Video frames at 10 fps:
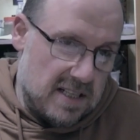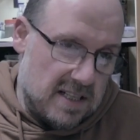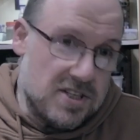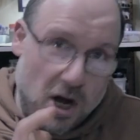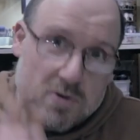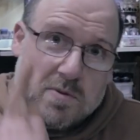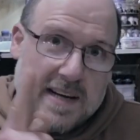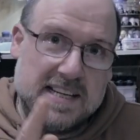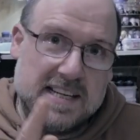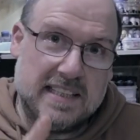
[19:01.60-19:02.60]
knows where
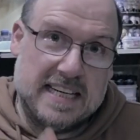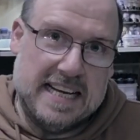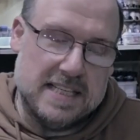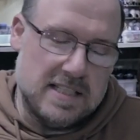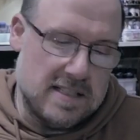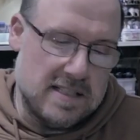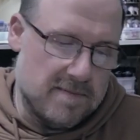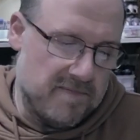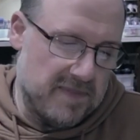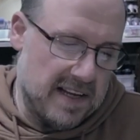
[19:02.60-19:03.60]
Duncan is,
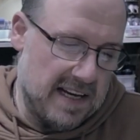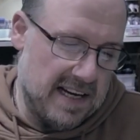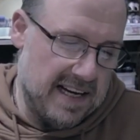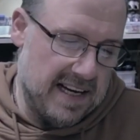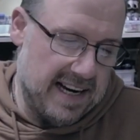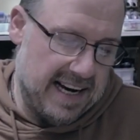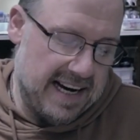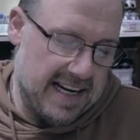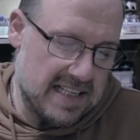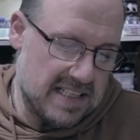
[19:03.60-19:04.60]
uh,
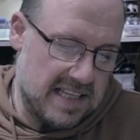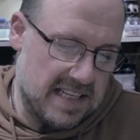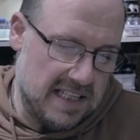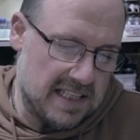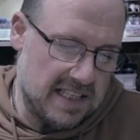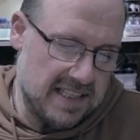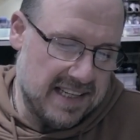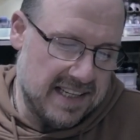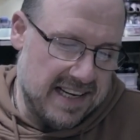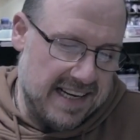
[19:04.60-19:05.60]
and
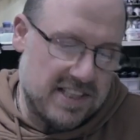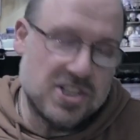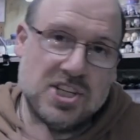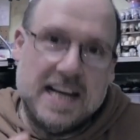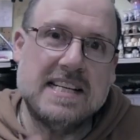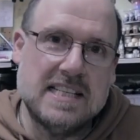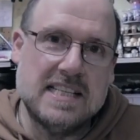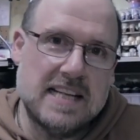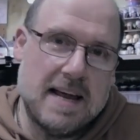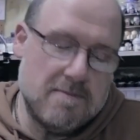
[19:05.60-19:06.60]
Duncan
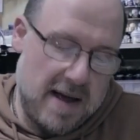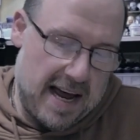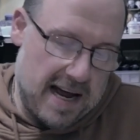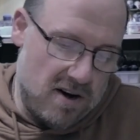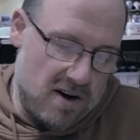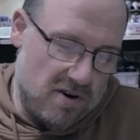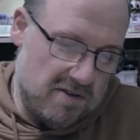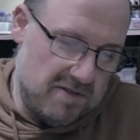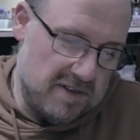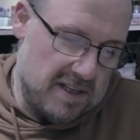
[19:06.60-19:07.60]
cheated him out
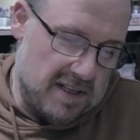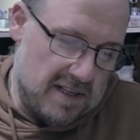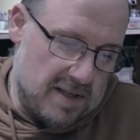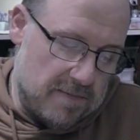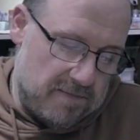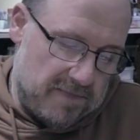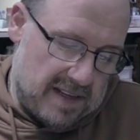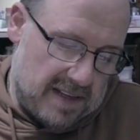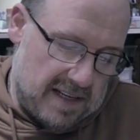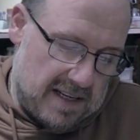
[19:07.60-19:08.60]
of
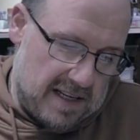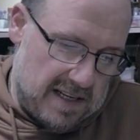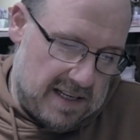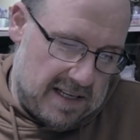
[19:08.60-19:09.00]
uh,